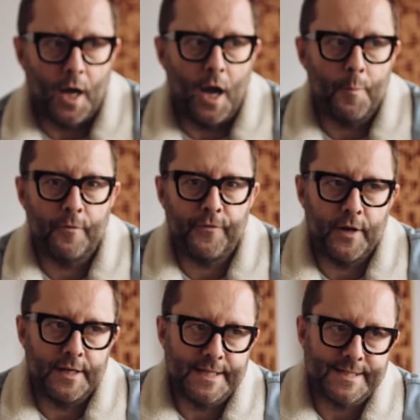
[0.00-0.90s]
I
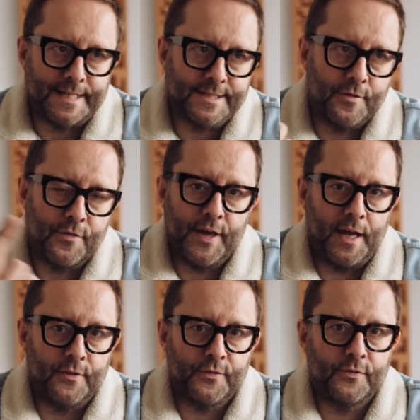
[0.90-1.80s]
prefer listening to
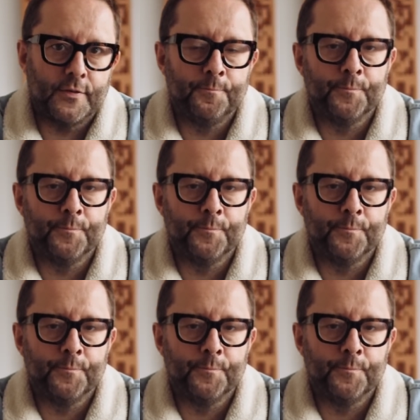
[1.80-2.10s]
this